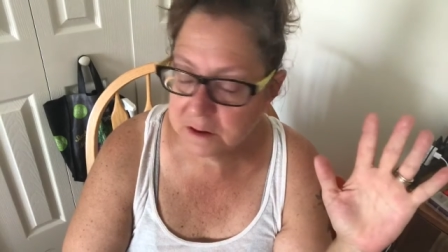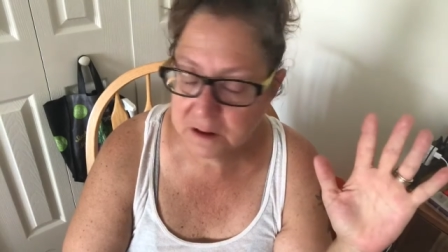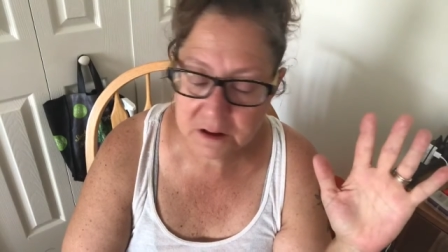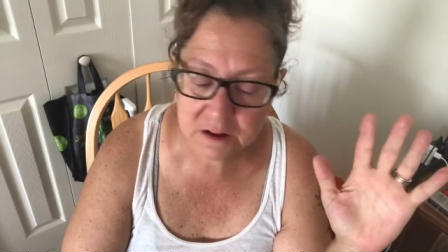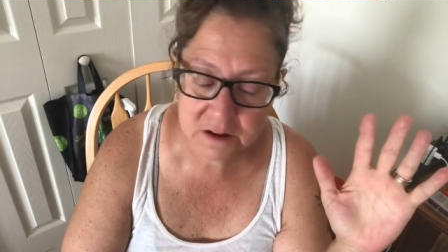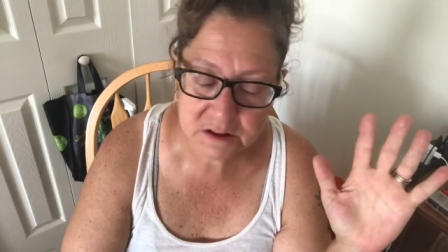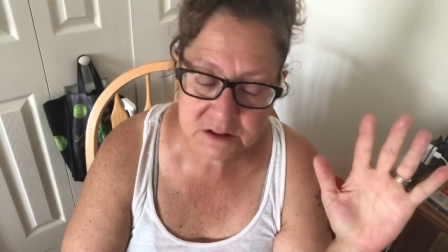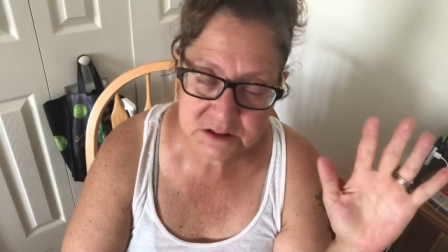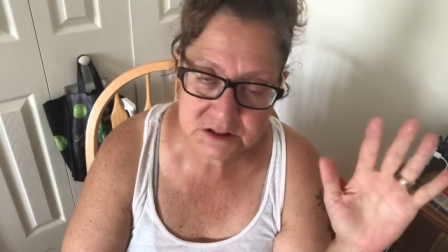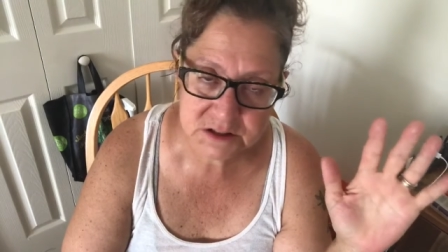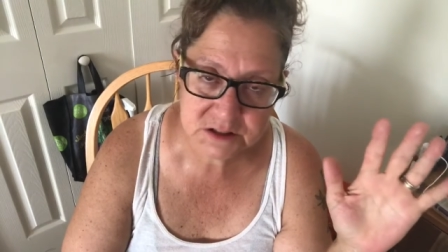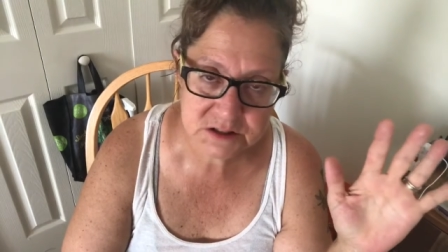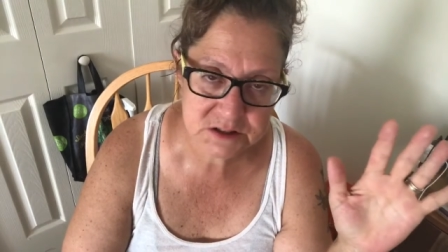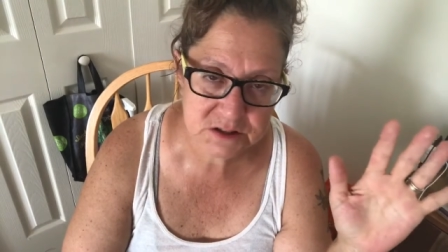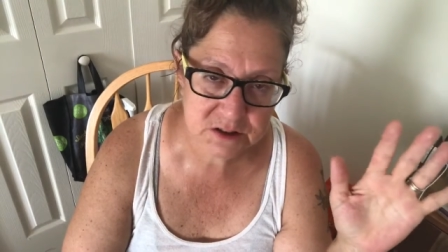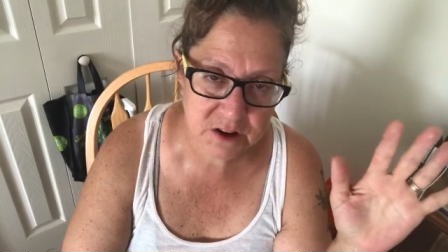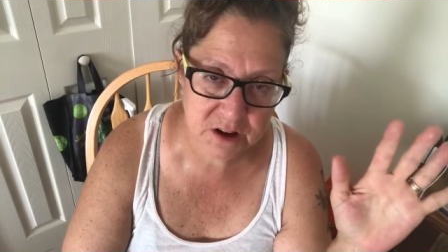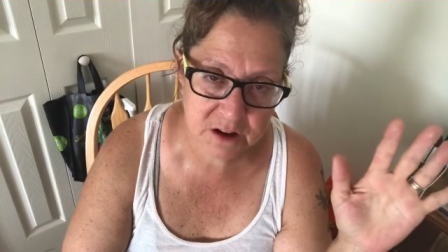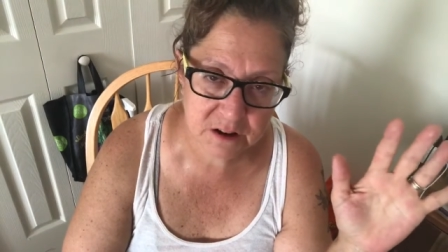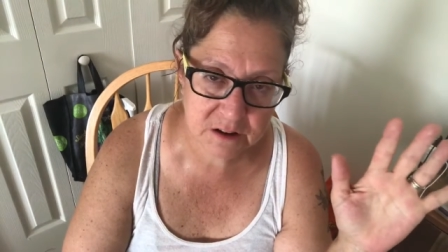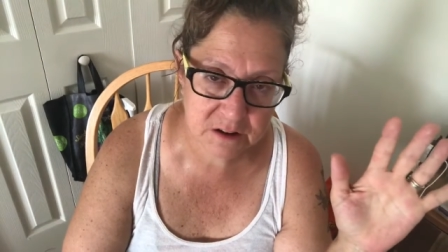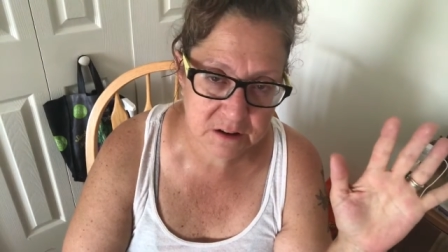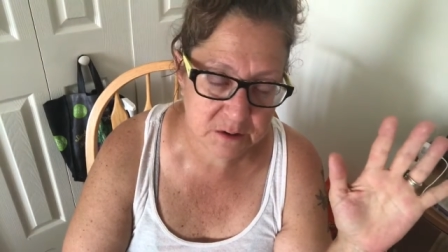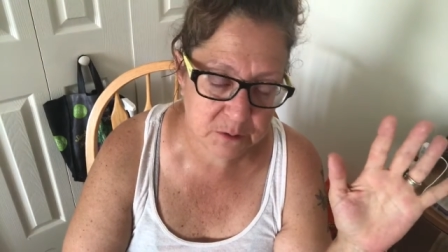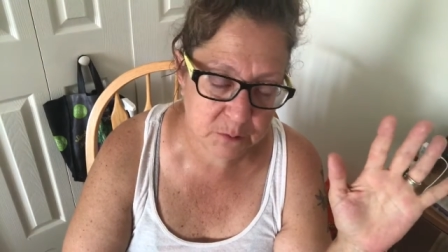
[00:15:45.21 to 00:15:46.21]
it's just
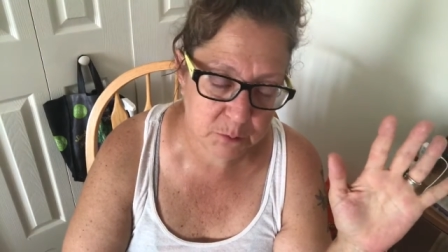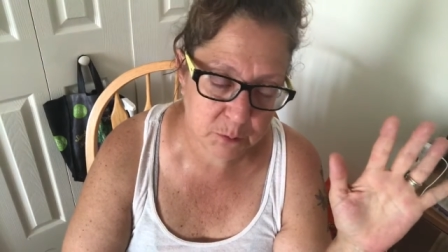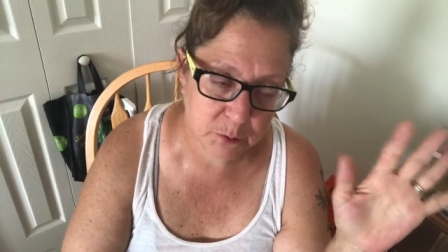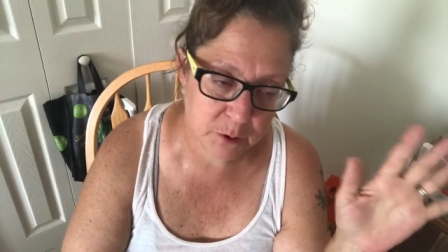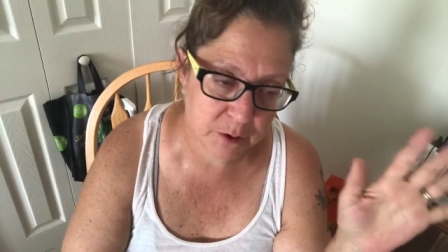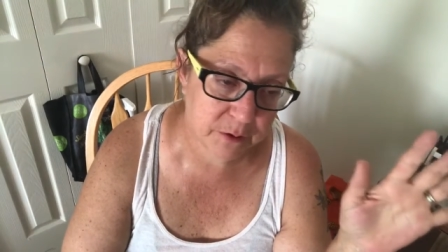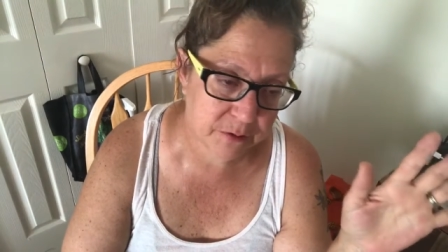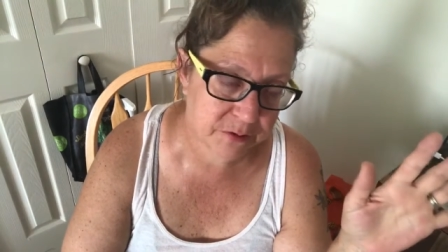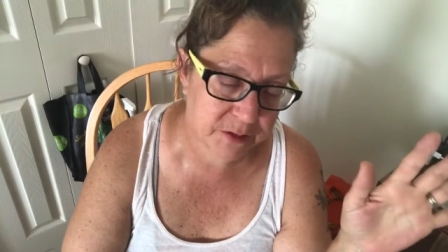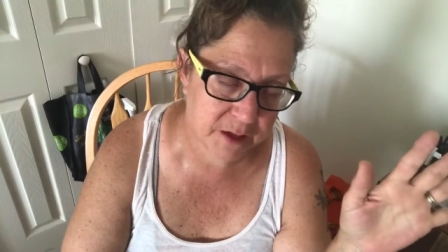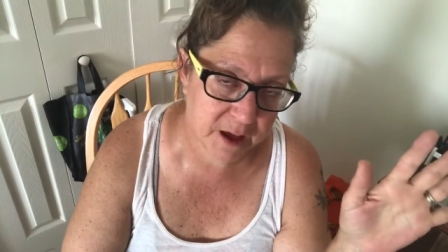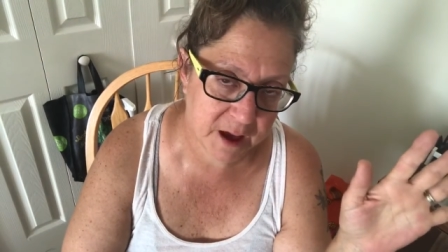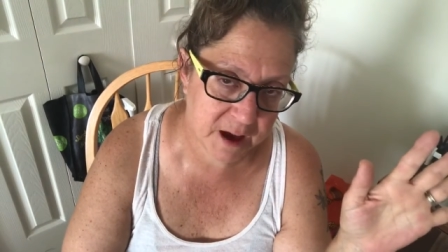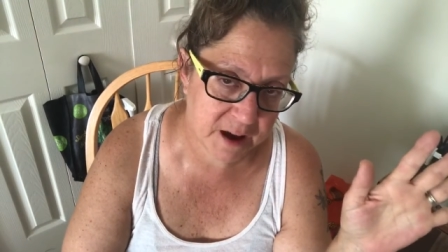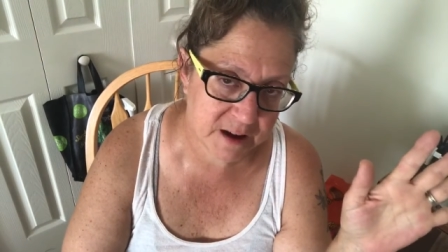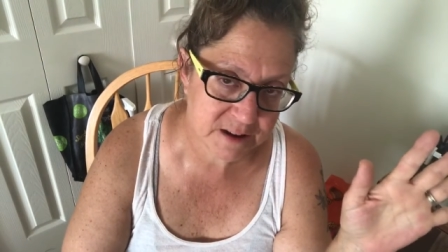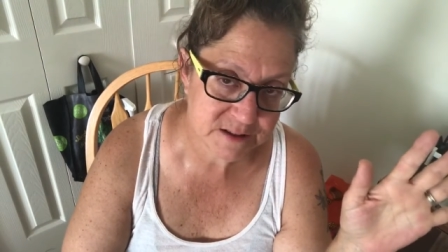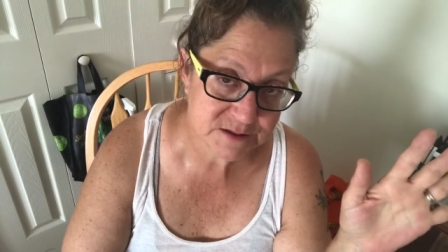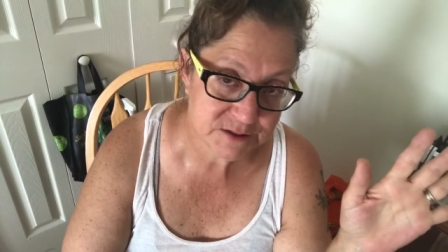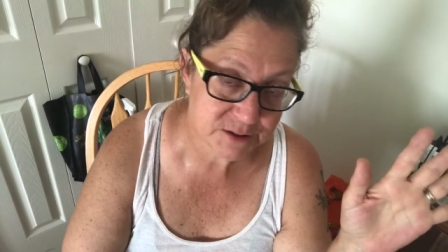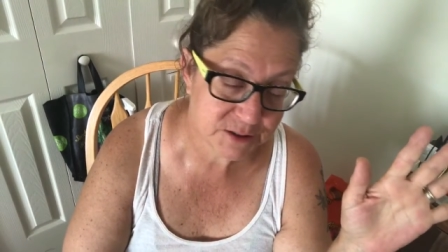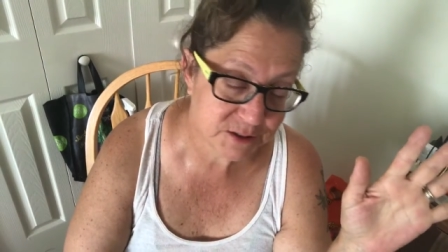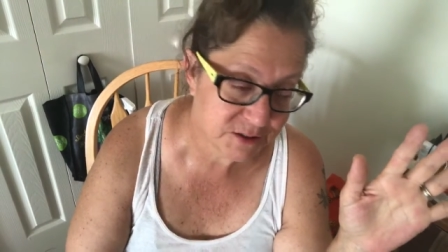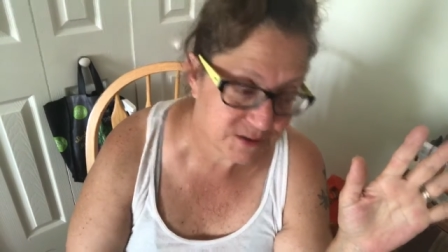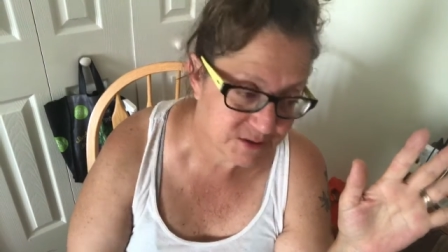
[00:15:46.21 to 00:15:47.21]
not worth the
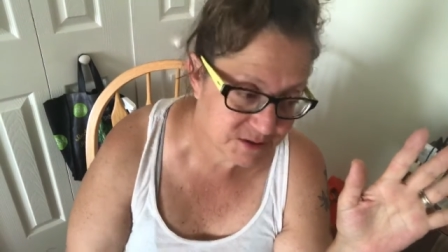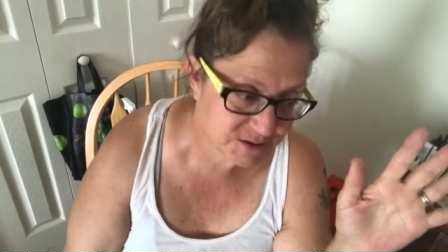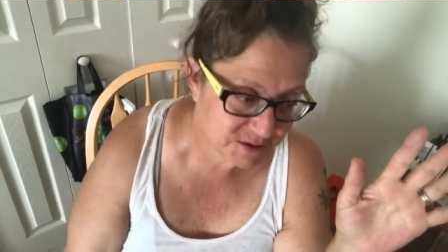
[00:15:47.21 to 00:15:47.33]
hassle.